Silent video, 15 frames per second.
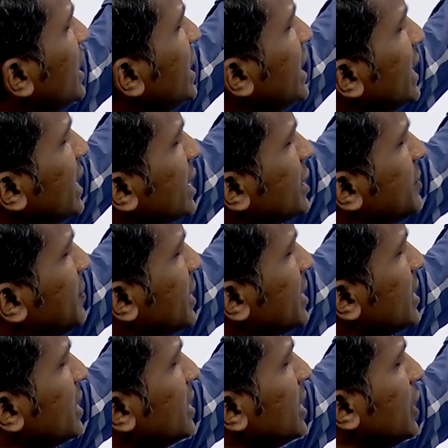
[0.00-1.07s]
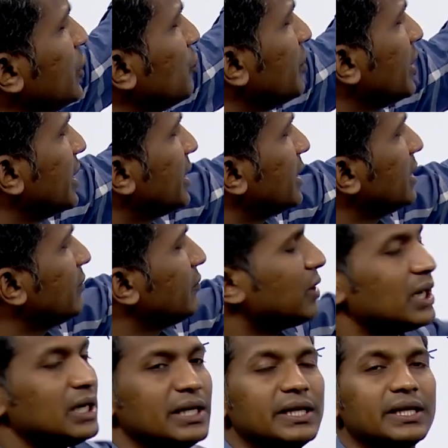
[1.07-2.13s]
linear expression in the numerator,
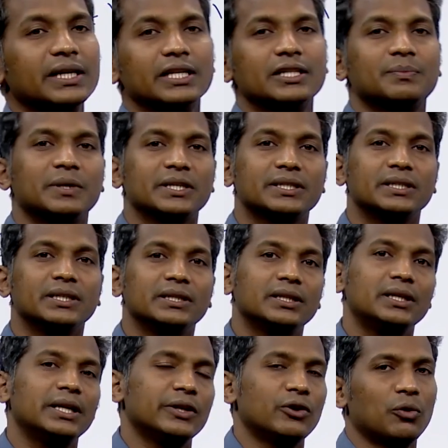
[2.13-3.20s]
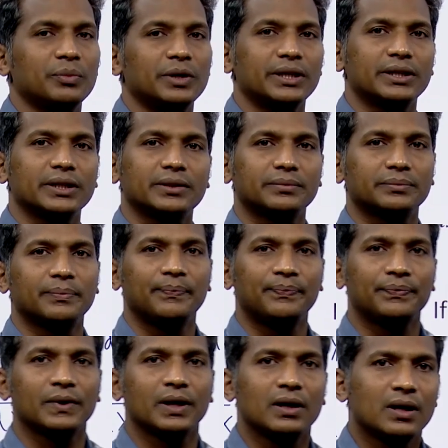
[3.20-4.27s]
one linear expression in the denominator.
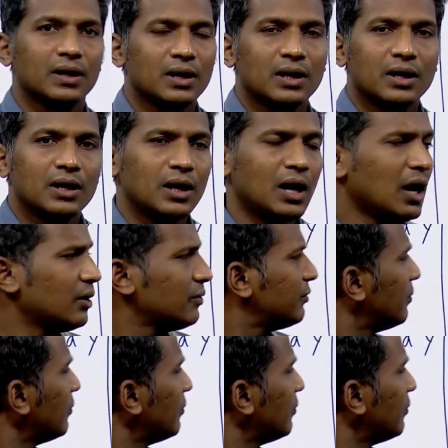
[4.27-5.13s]
Now